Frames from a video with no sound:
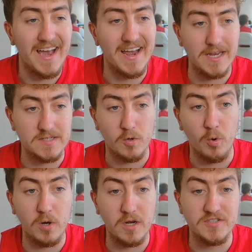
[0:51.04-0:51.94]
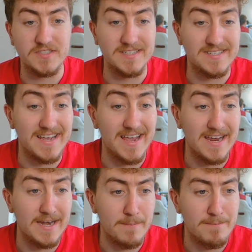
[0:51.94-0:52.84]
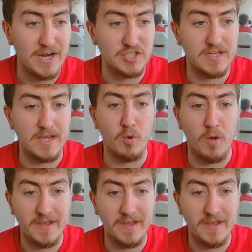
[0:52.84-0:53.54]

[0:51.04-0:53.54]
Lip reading: against Auckland City in match day one.